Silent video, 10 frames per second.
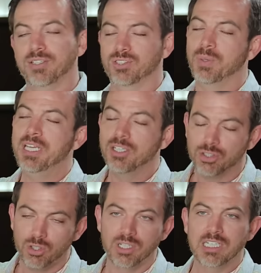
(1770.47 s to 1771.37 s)
And so he
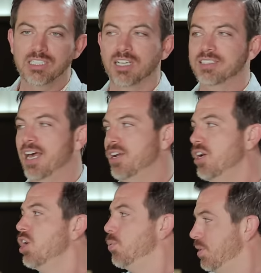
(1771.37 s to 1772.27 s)
has certainly done that
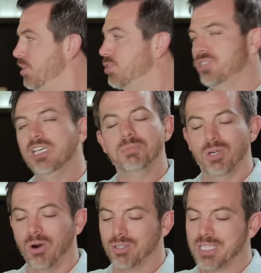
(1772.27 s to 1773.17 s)
with his steam
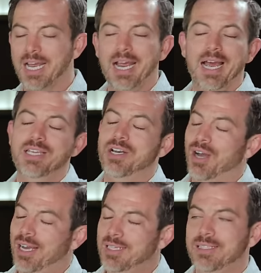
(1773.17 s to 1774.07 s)
cars. You
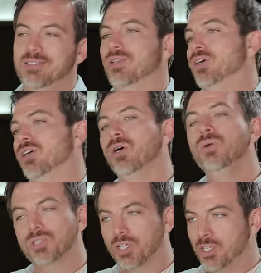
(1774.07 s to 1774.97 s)
know, look,
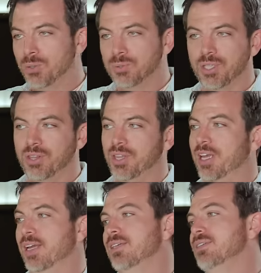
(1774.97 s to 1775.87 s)
who's going to use the
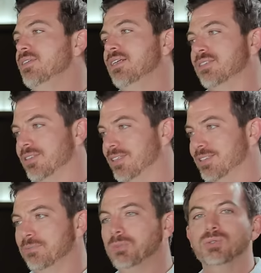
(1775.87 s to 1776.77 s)
thing? It's
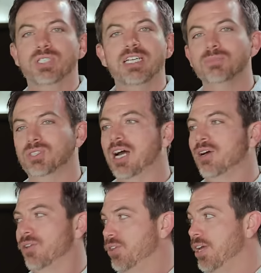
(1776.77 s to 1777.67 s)
a museum
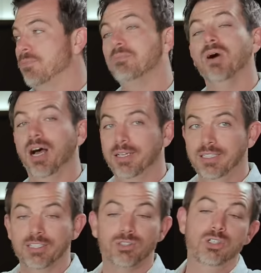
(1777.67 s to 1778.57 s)
style thing, but
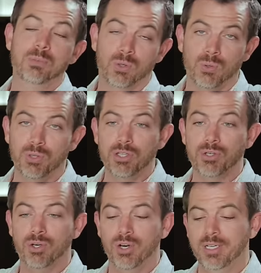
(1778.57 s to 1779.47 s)
it's super cool that you
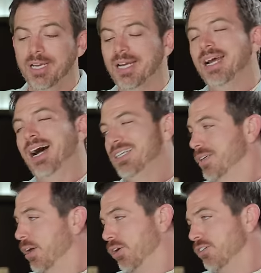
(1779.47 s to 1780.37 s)
could. I
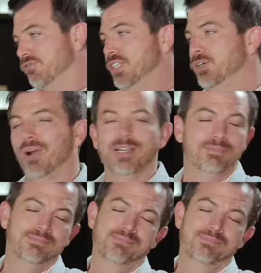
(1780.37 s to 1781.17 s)
said $150,000.